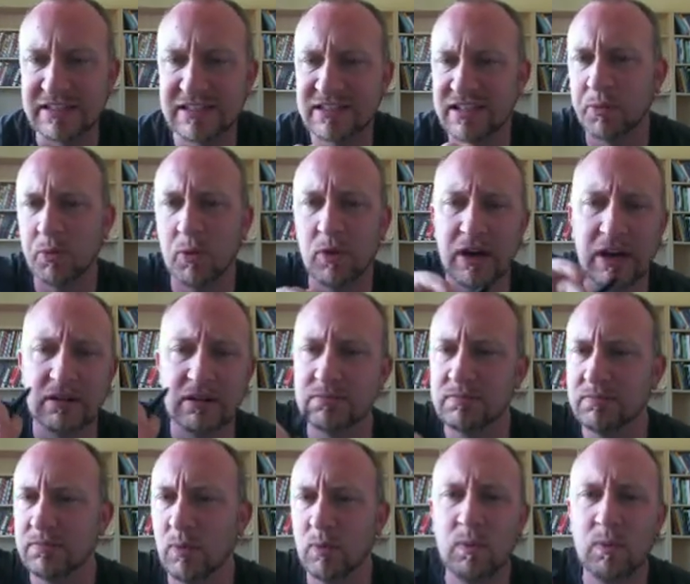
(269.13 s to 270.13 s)
somewhere
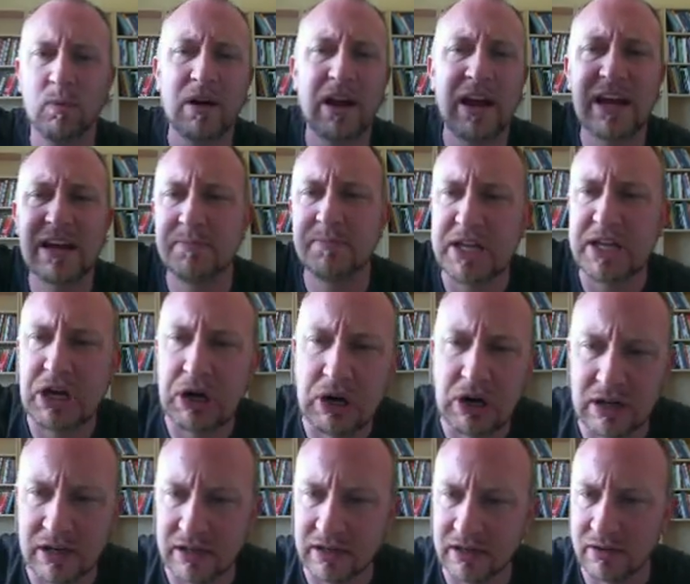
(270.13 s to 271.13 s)
way
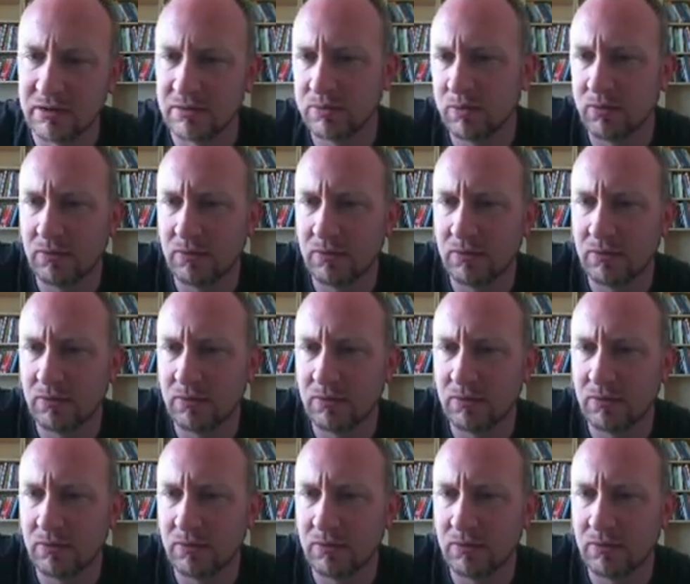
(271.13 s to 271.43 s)
beyond,